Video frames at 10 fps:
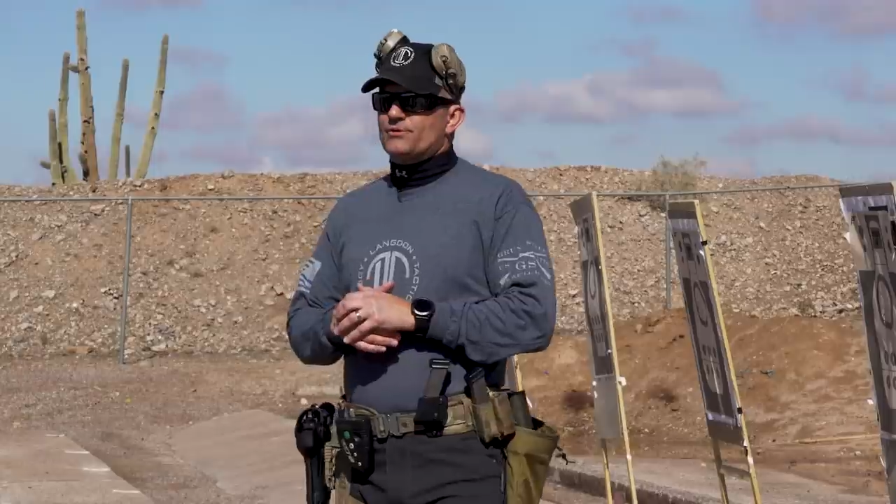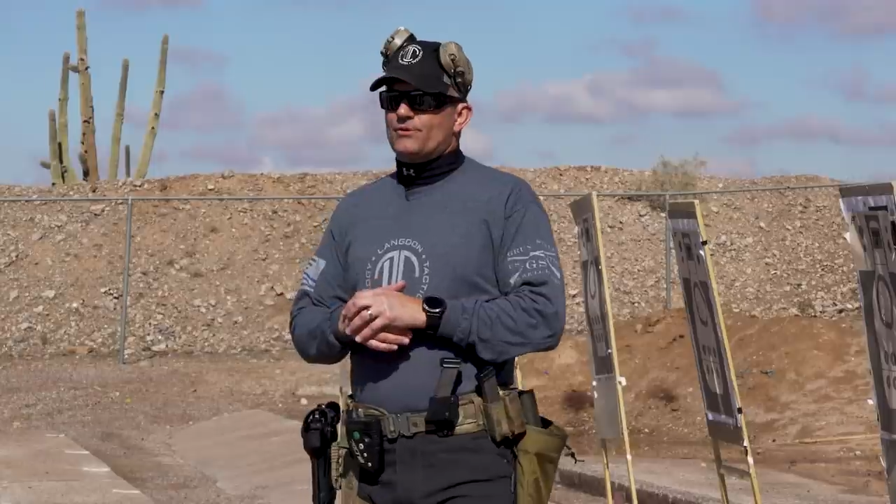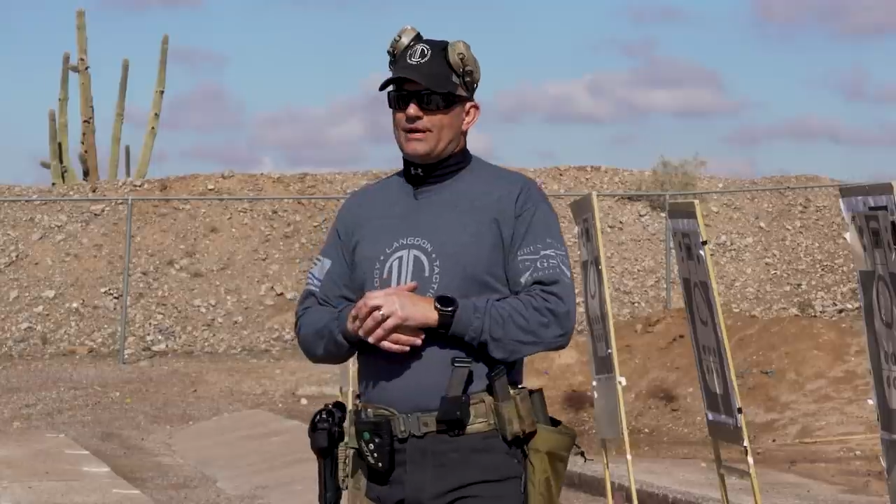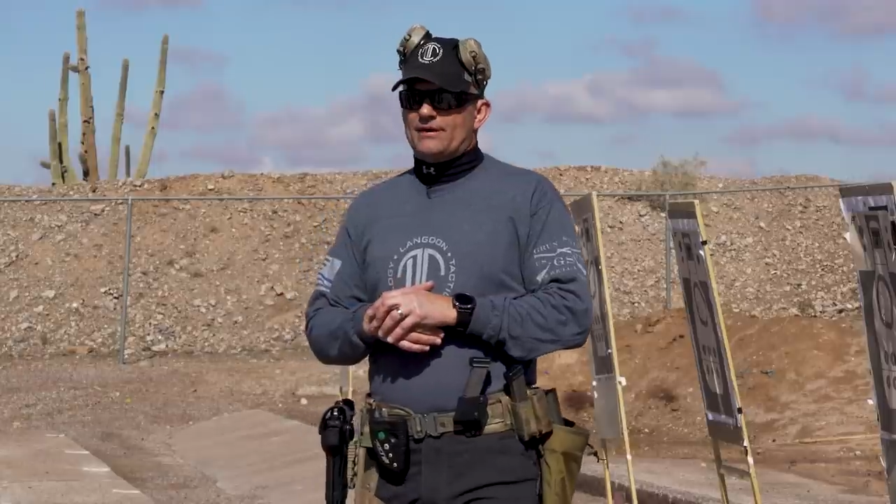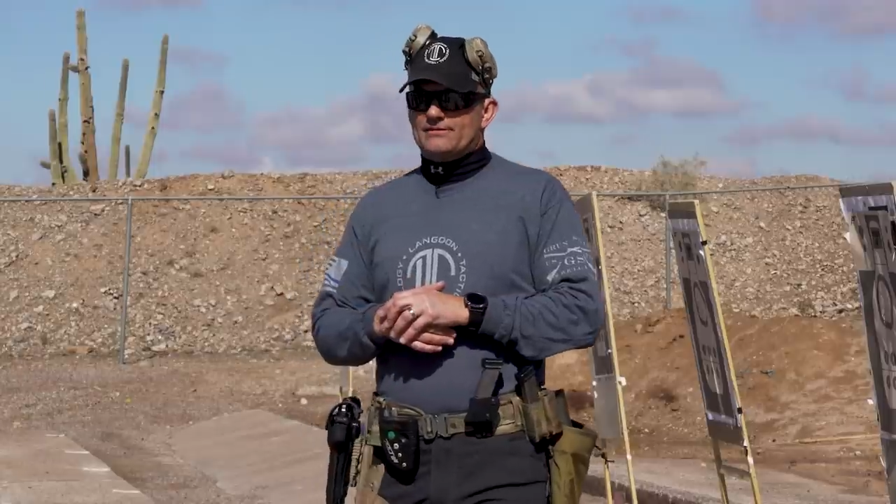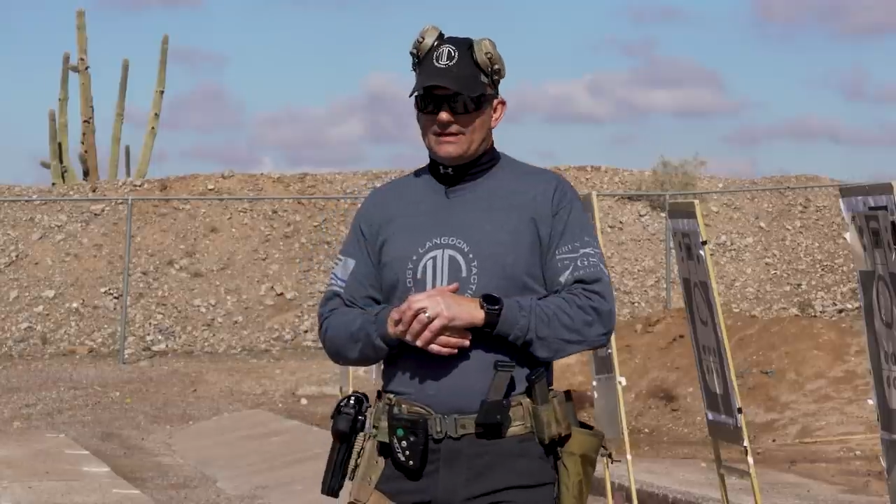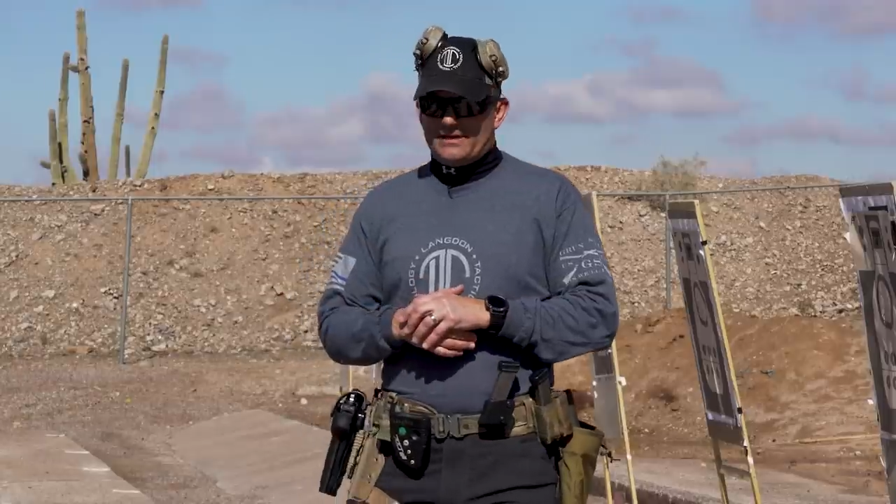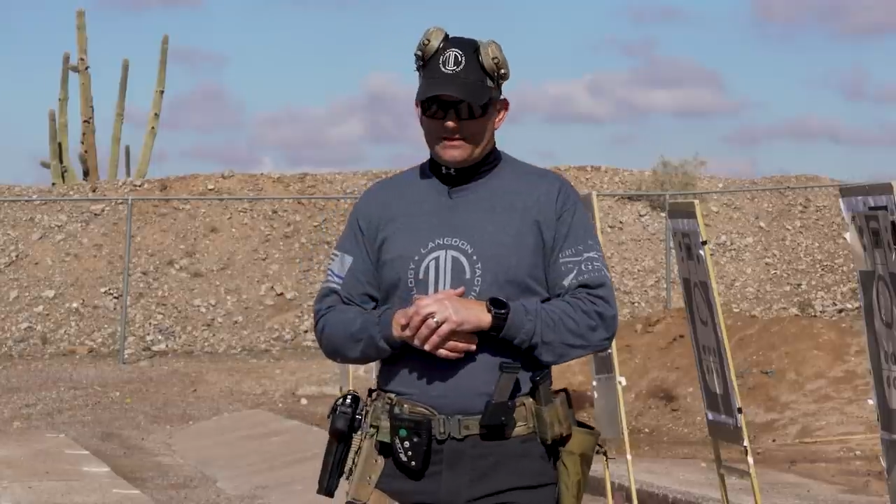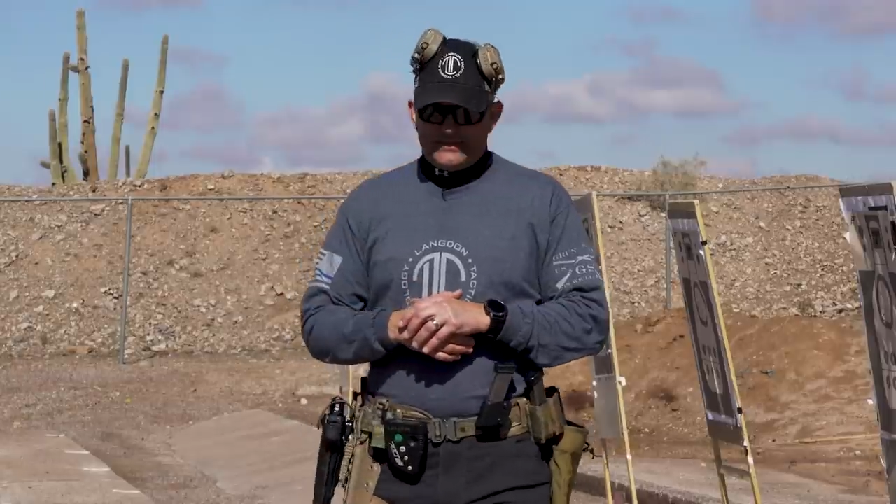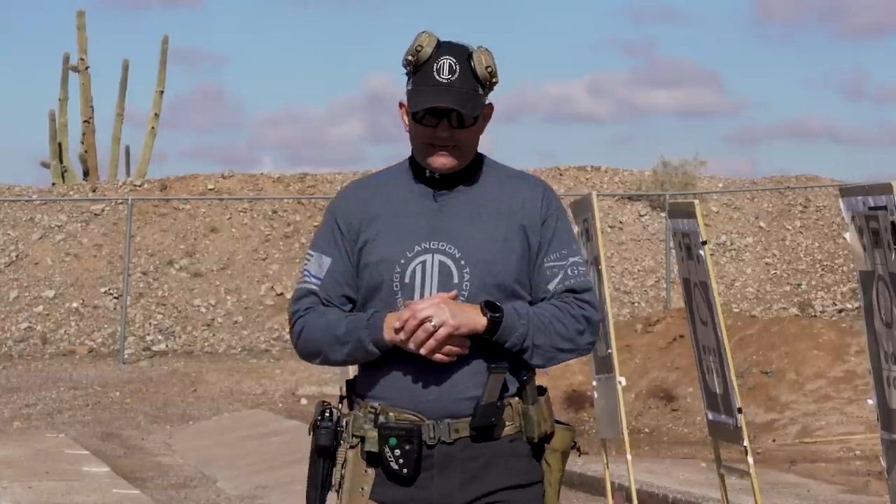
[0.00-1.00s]
ground
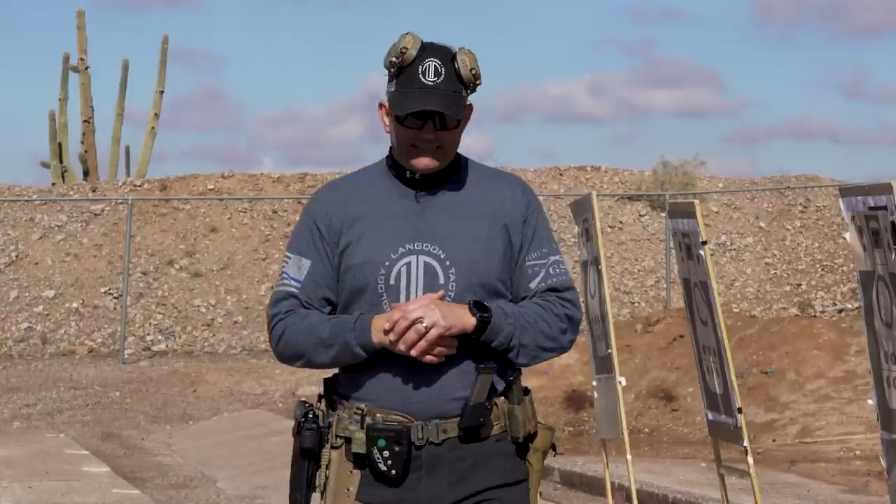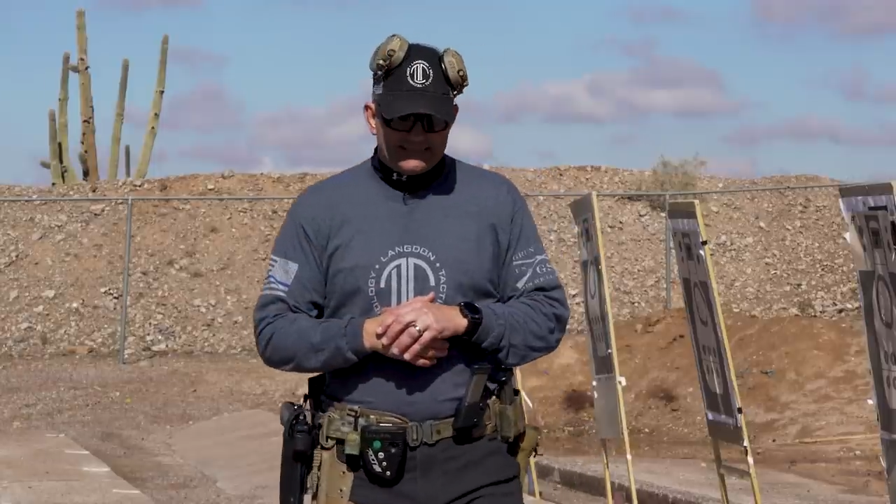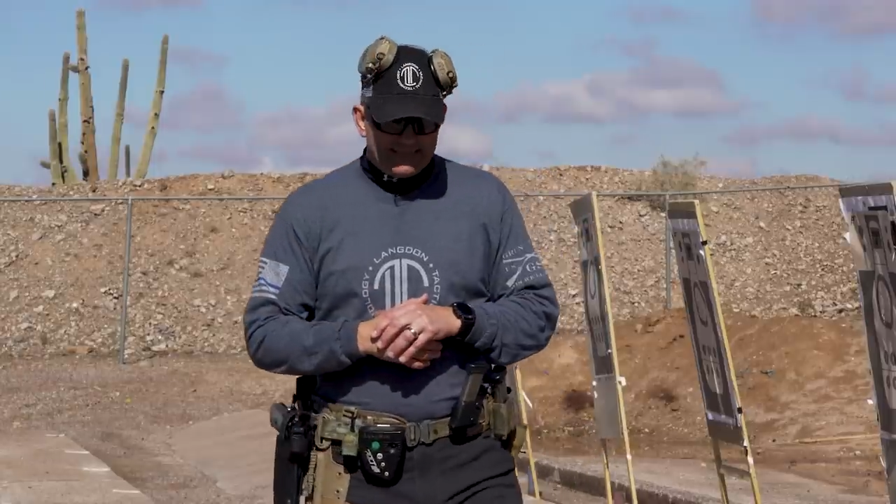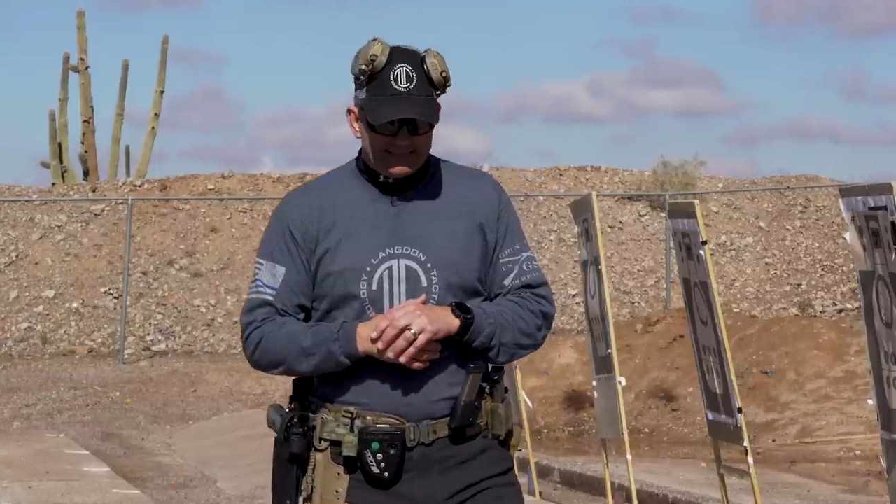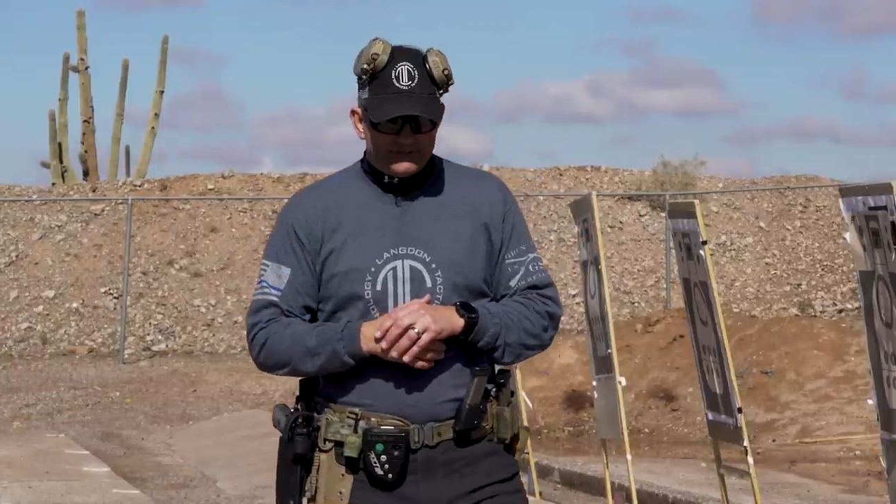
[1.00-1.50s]
that I tend